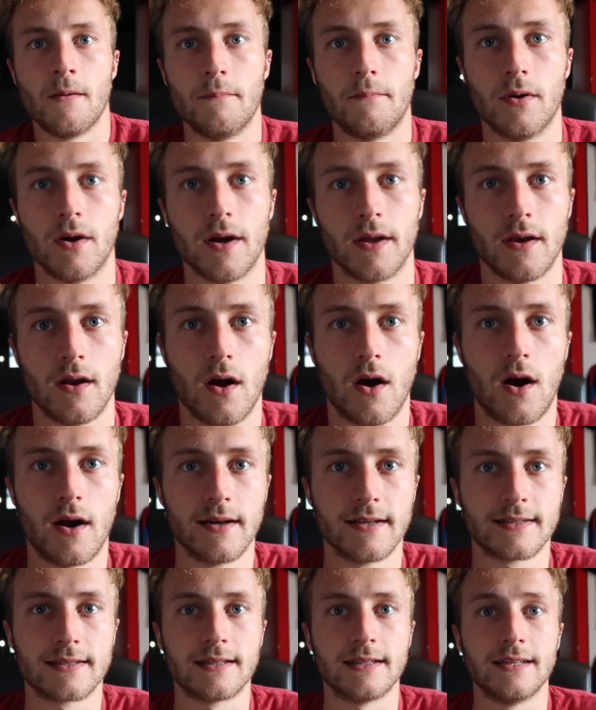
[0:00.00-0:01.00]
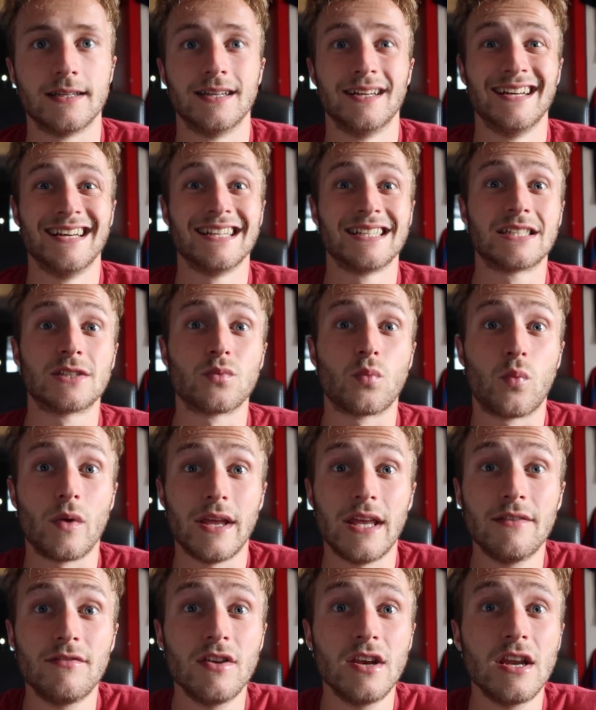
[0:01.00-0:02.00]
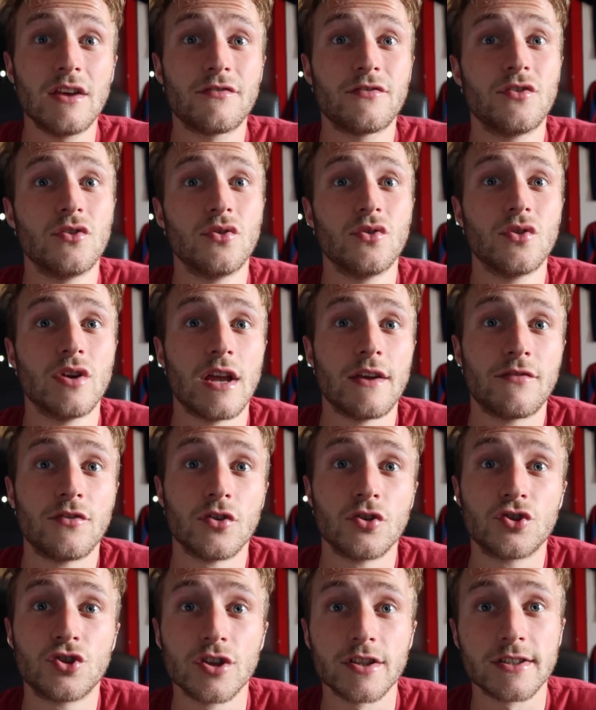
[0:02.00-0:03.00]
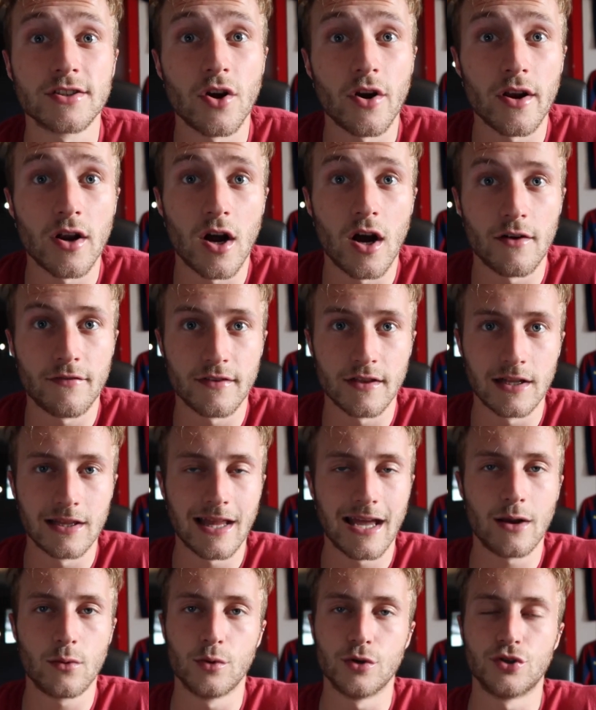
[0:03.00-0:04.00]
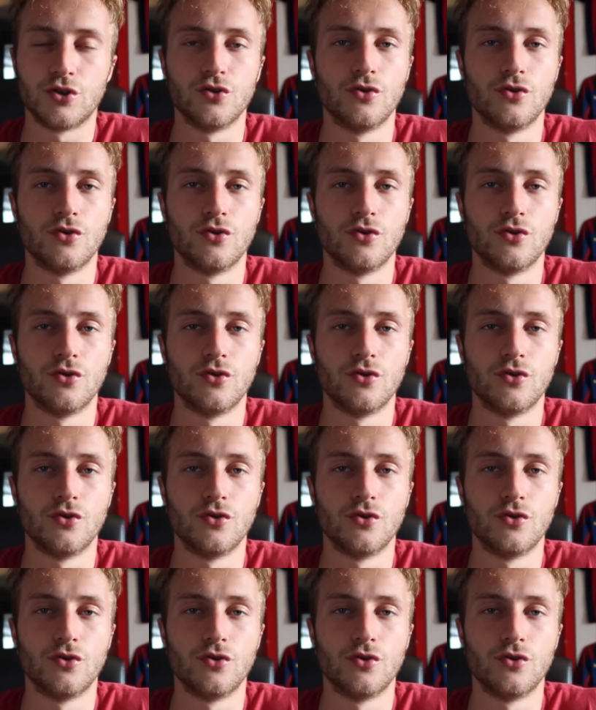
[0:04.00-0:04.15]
But honestly, even if you're just starting off in the language,